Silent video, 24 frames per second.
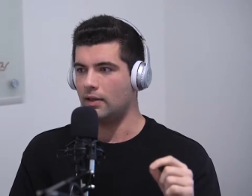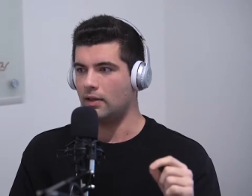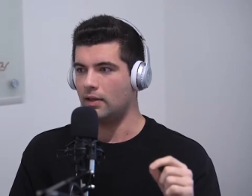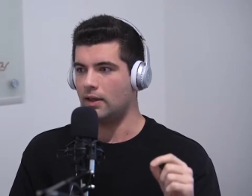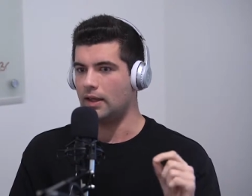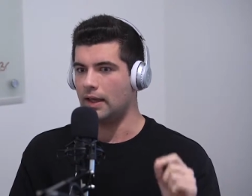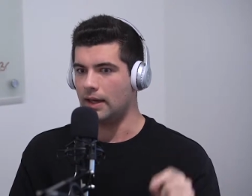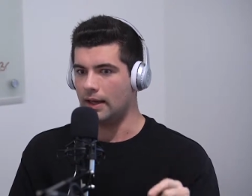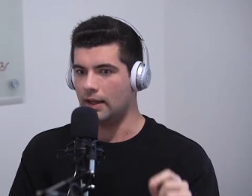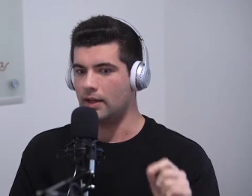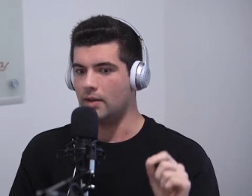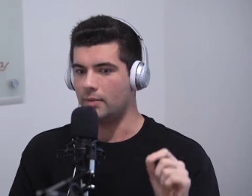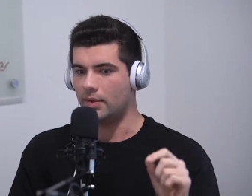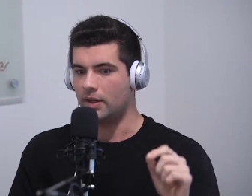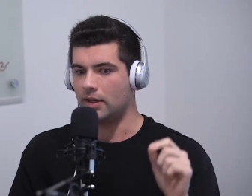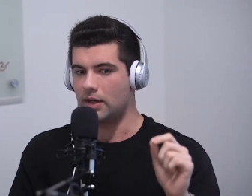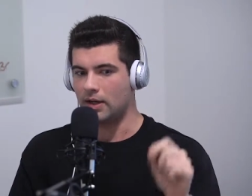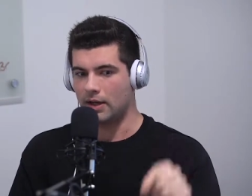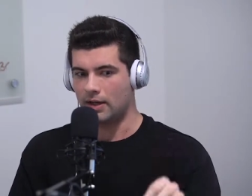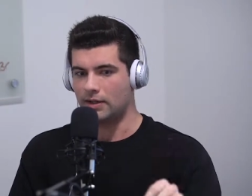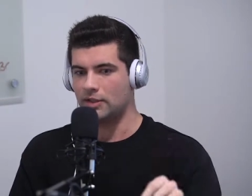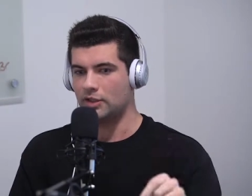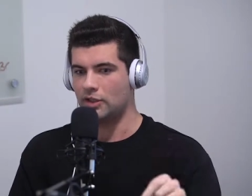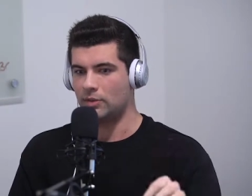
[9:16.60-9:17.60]
getting them a
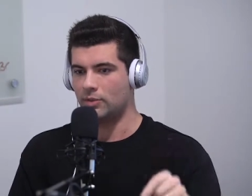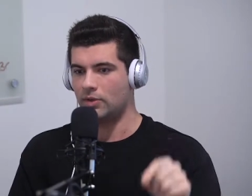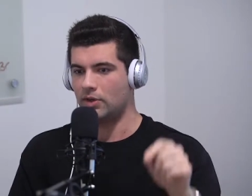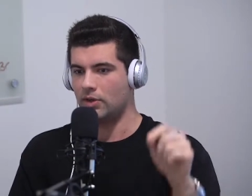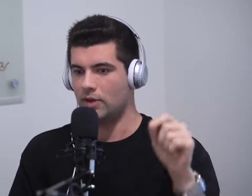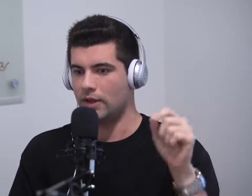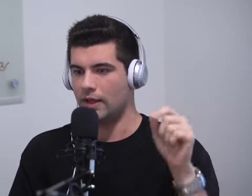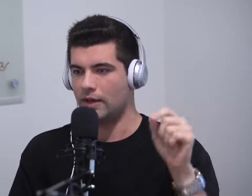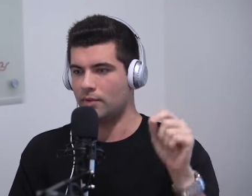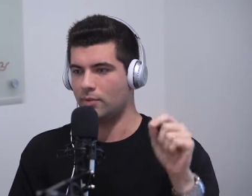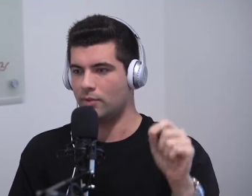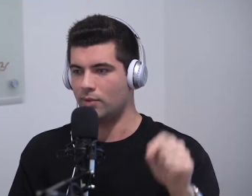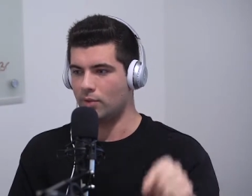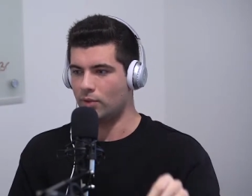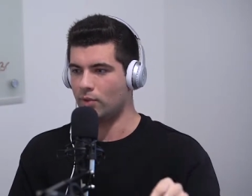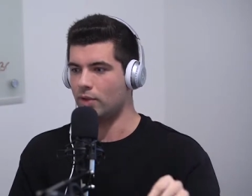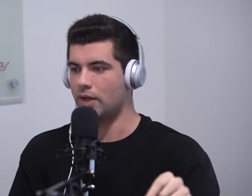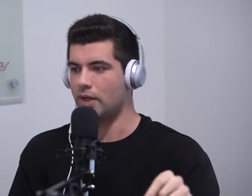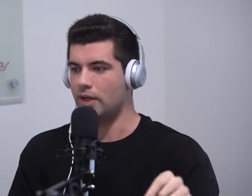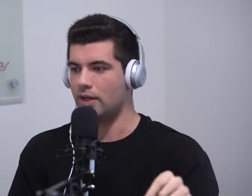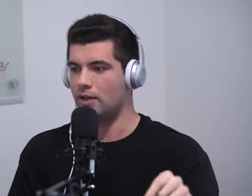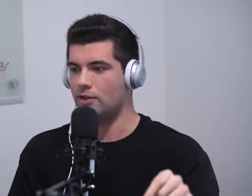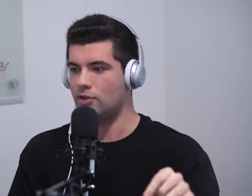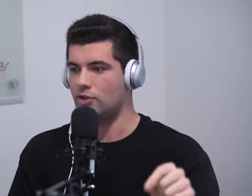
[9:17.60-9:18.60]
customer
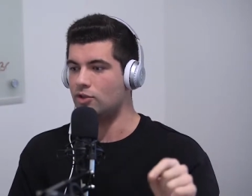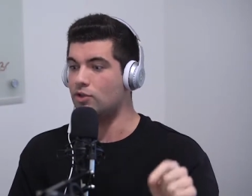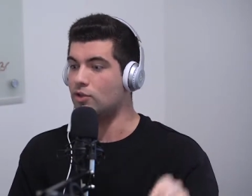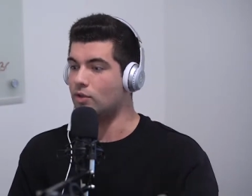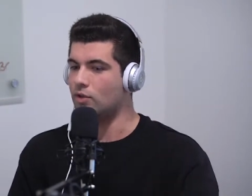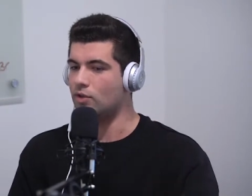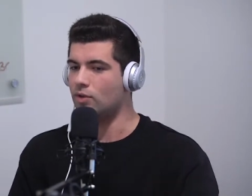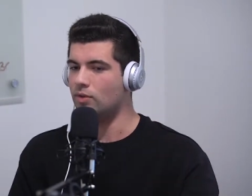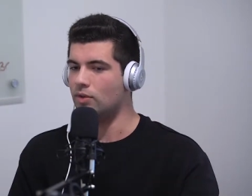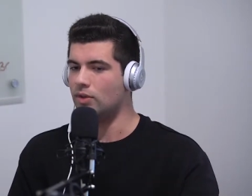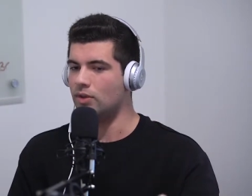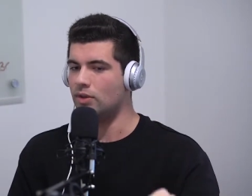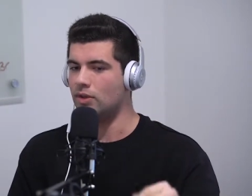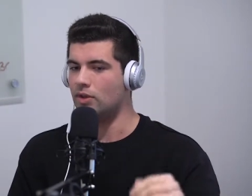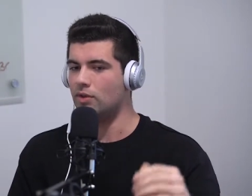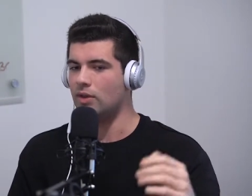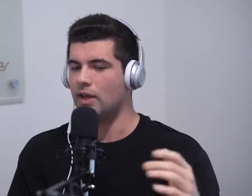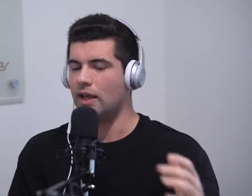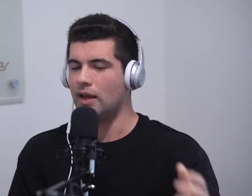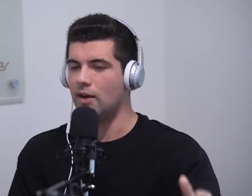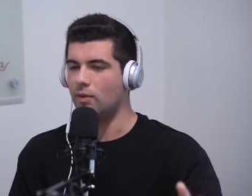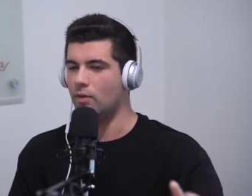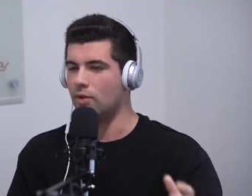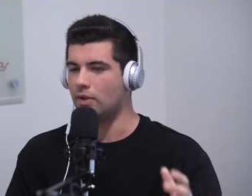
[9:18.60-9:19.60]
pretty soon, you
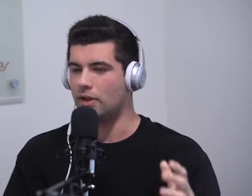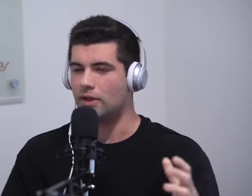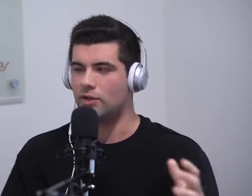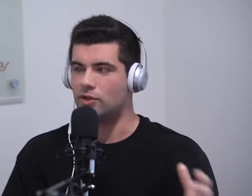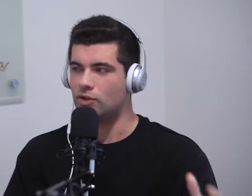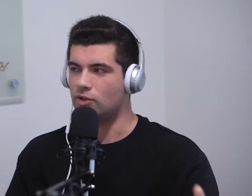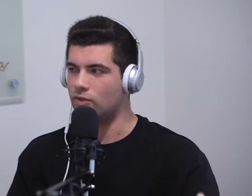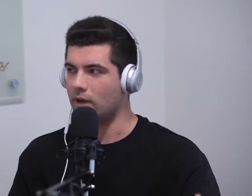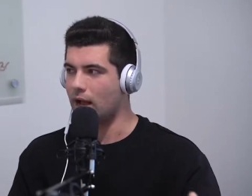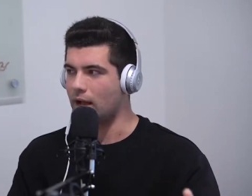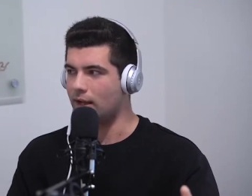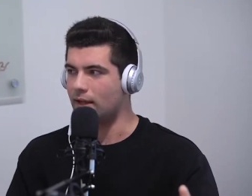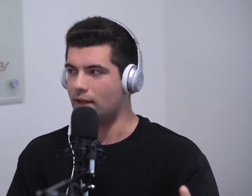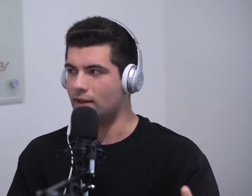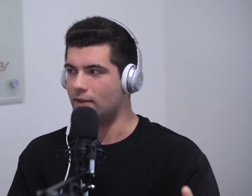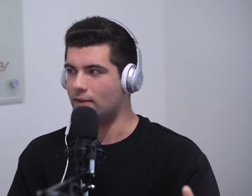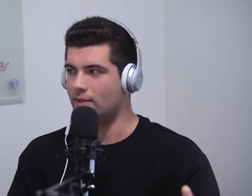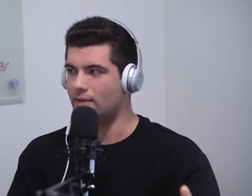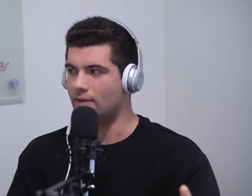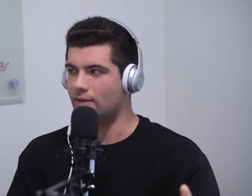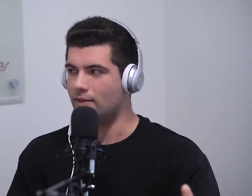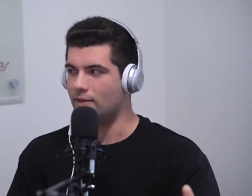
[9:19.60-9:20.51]
can't really track it.